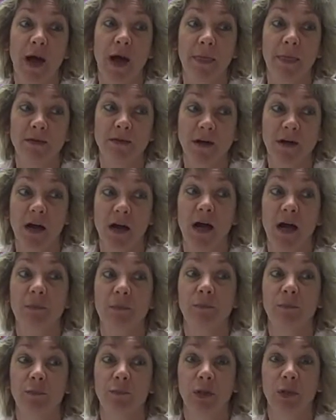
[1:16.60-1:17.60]
at the
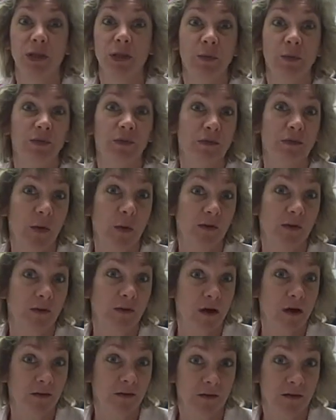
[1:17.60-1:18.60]
time really was
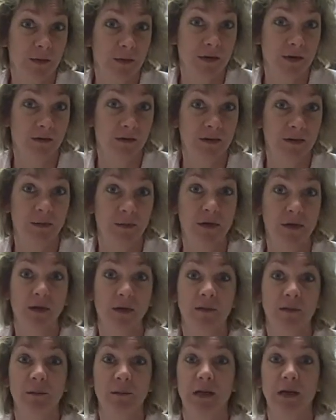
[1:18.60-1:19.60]
focusing on some of the
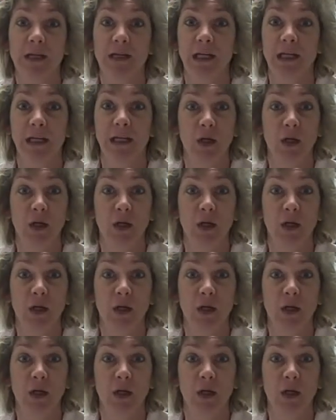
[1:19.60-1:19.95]
stimulus money